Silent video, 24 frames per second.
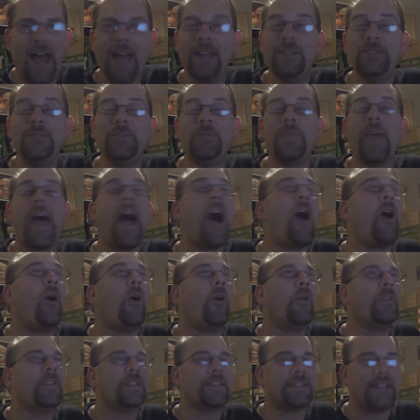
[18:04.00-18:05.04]
I do that
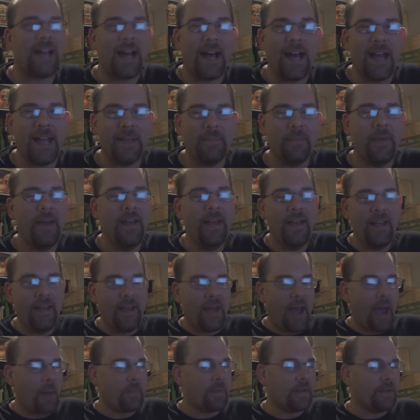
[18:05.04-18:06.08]
all the time.
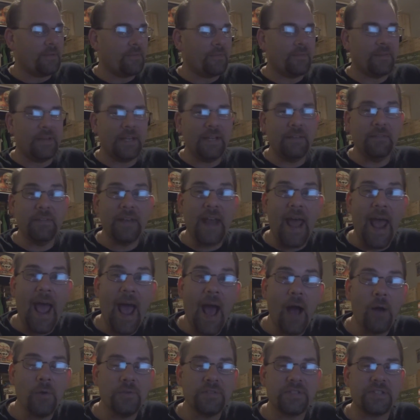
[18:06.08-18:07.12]
I mean, even
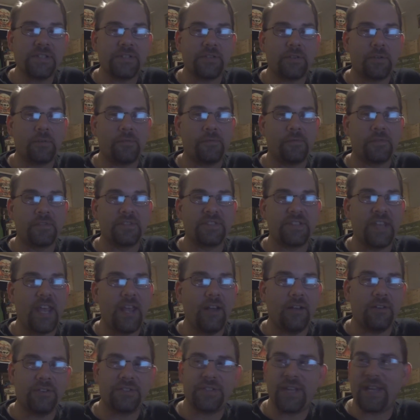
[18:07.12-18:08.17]
houses that are for
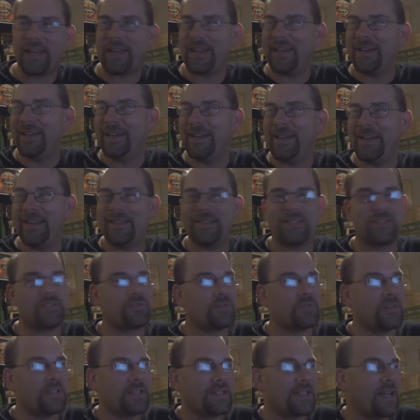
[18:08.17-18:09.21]
sale, it's like,
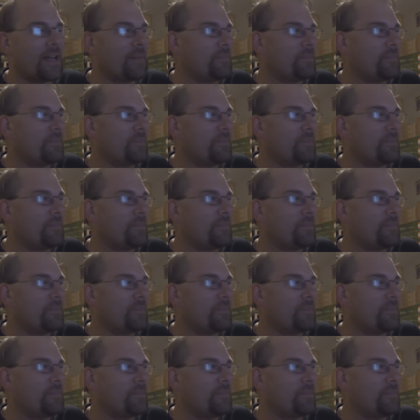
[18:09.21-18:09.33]
street's